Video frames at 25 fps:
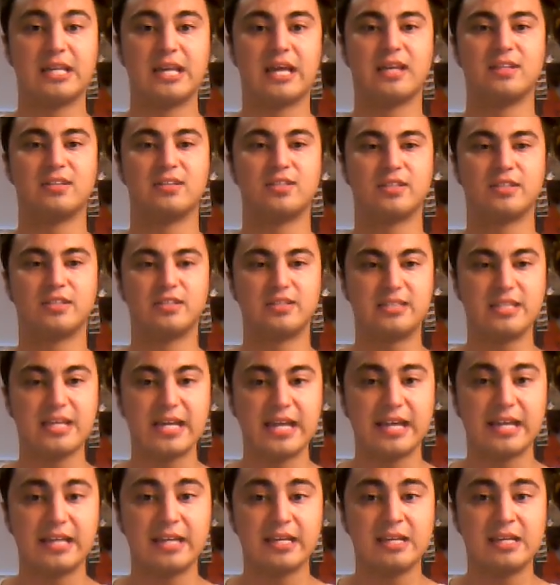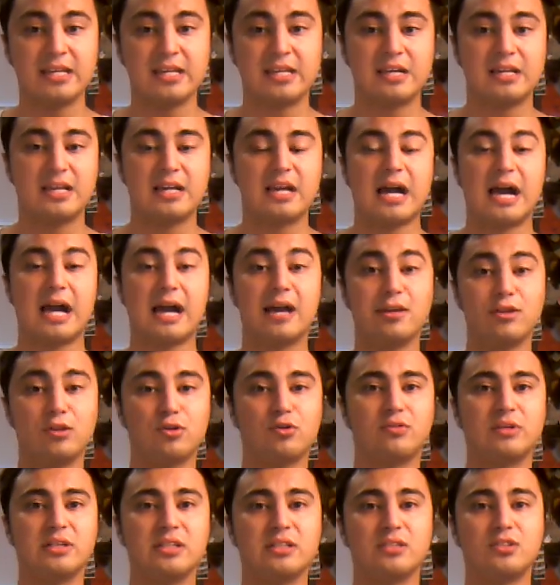and today I'm
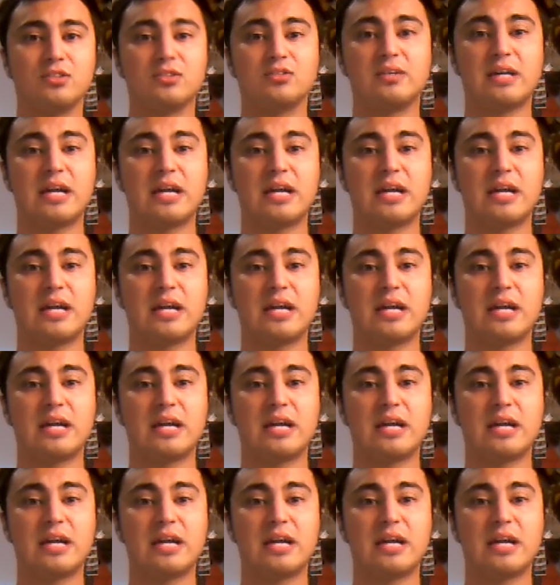going to